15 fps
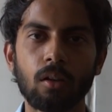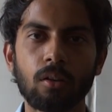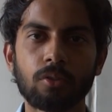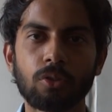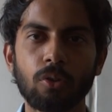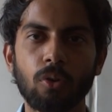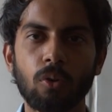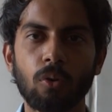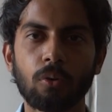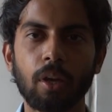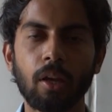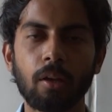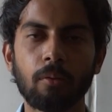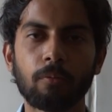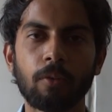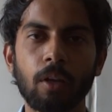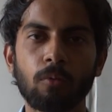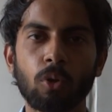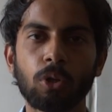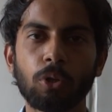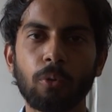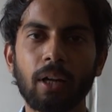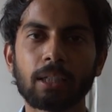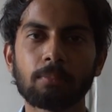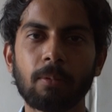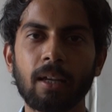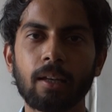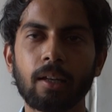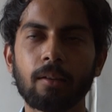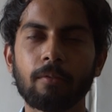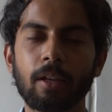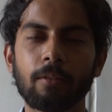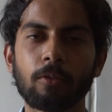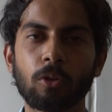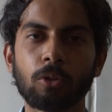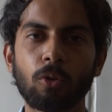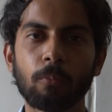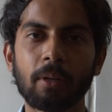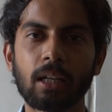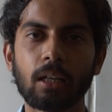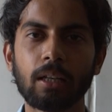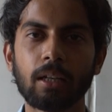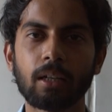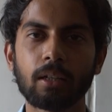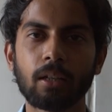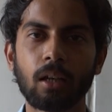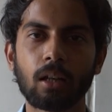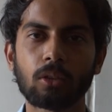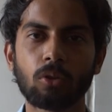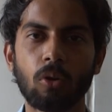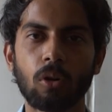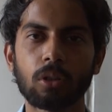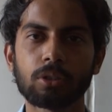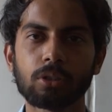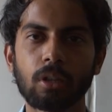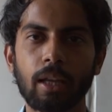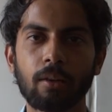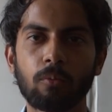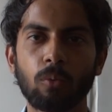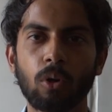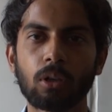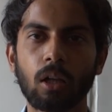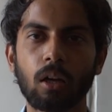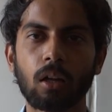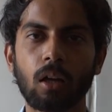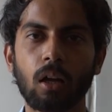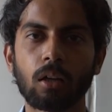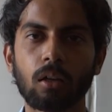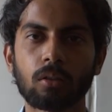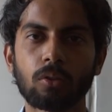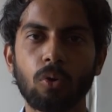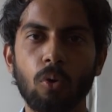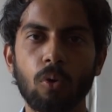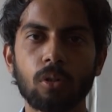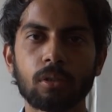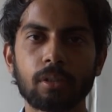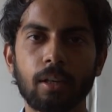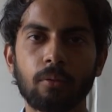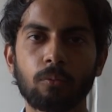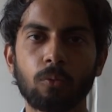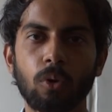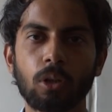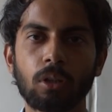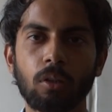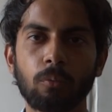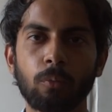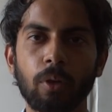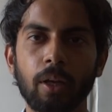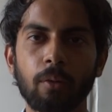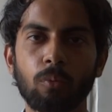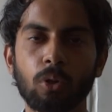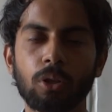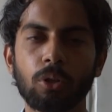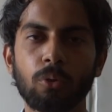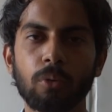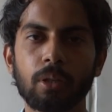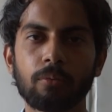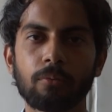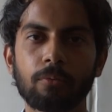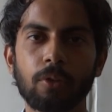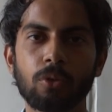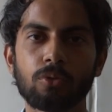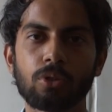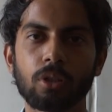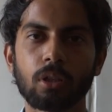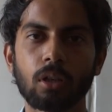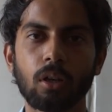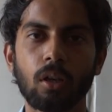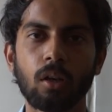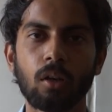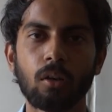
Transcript: So we want to explain and we want to be clear in our thoughts, like what are our goals and what we want to do in future,